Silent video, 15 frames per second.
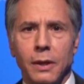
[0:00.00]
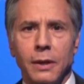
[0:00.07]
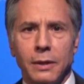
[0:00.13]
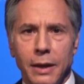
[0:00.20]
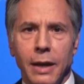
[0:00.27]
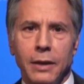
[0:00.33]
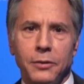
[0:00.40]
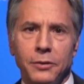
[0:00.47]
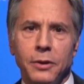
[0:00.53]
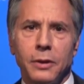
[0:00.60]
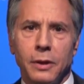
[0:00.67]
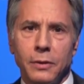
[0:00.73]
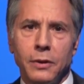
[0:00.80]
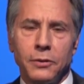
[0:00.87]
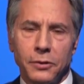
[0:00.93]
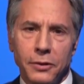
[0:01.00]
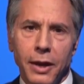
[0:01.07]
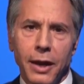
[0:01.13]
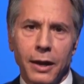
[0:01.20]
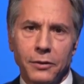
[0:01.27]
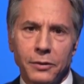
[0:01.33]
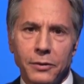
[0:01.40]
engaged in these
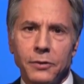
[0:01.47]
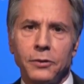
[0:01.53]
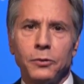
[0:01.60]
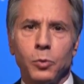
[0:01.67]
attacks. On